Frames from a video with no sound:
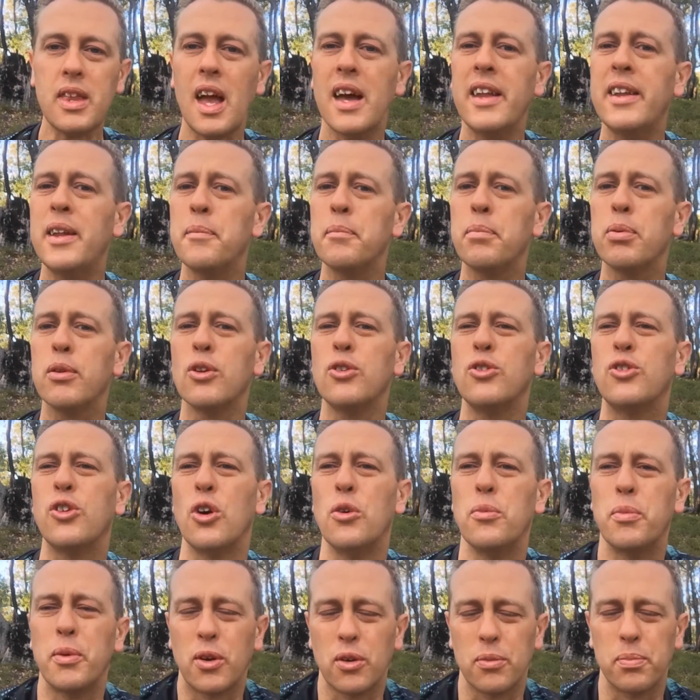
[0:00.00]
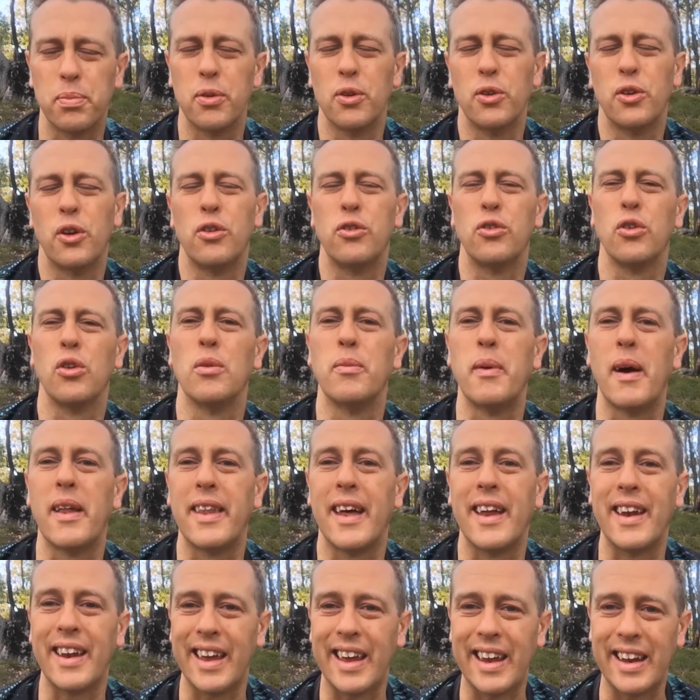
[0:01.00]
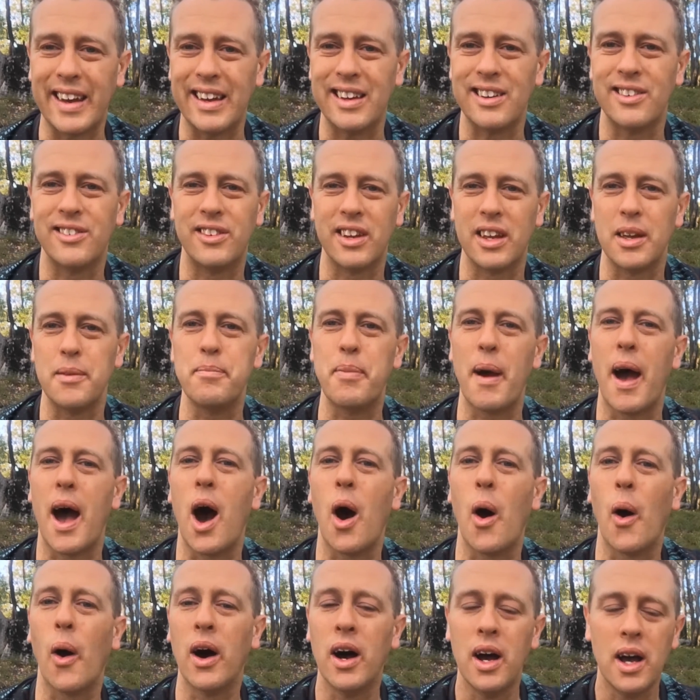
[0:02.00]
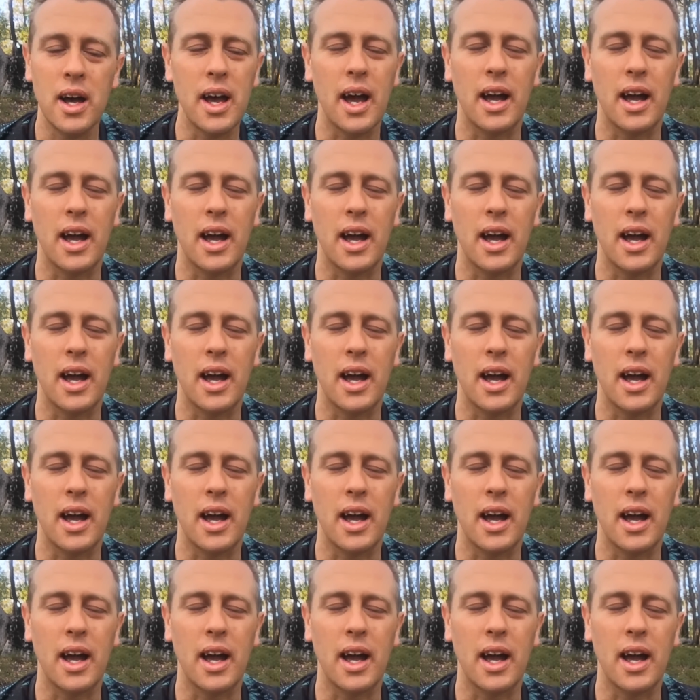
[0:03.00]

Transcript: And then Pluto, because Pluto's all about that inner deep power,